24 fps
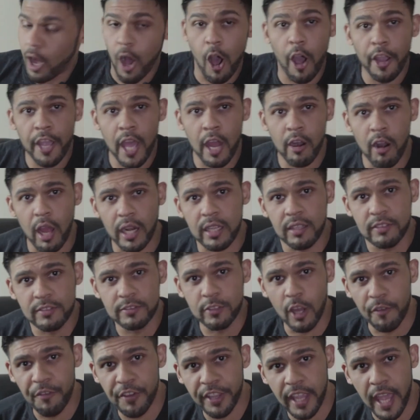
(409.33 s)
Oh yeah, right.
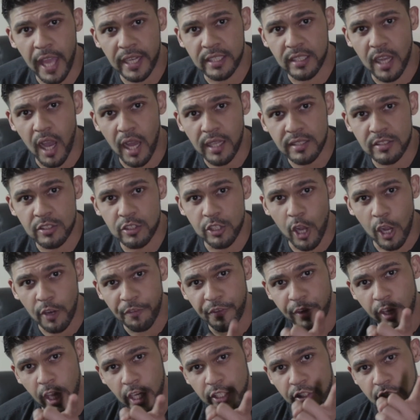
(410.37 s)
Don't forget, guys. Don't
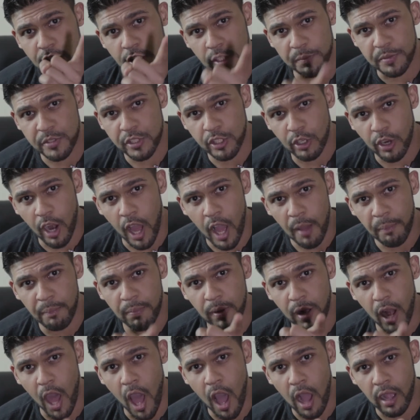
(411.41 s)
forget to subscribe,
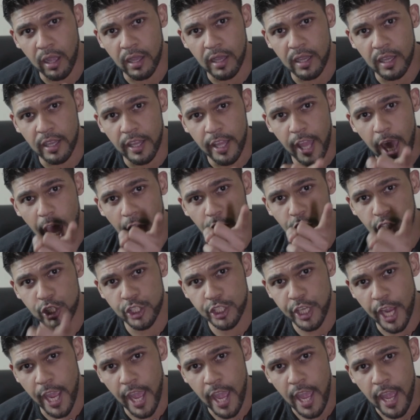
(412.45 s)
like, and
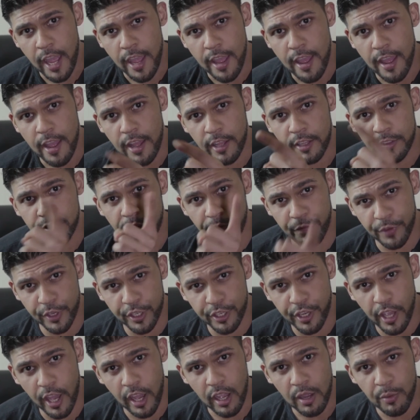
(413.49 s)
share the
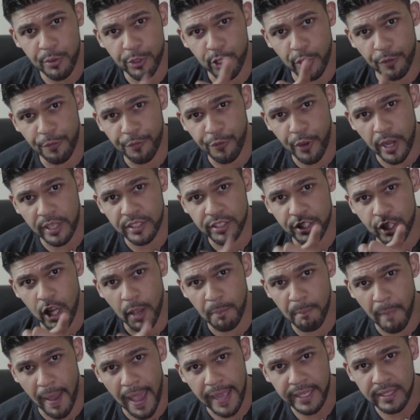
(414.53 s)
video with your friends and your
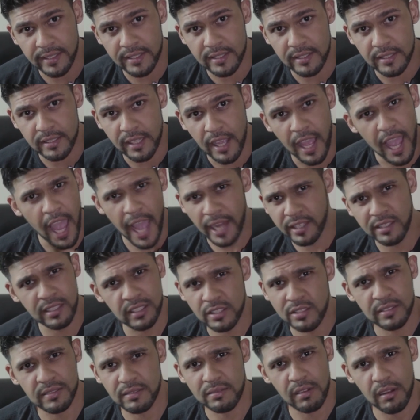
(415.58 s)
mates. And
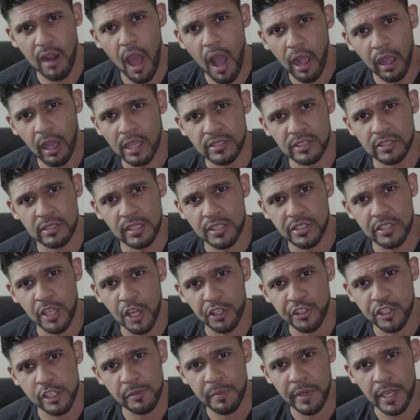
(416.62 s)
just like us on the
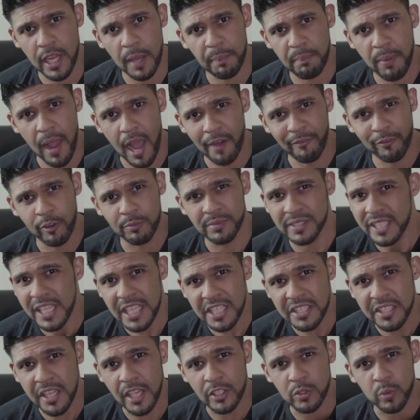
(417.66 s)
social media platforms,
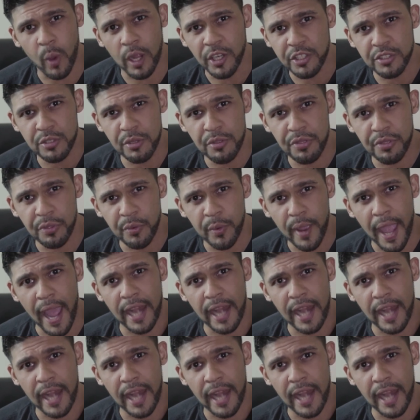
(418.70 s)
easy as one, two, three.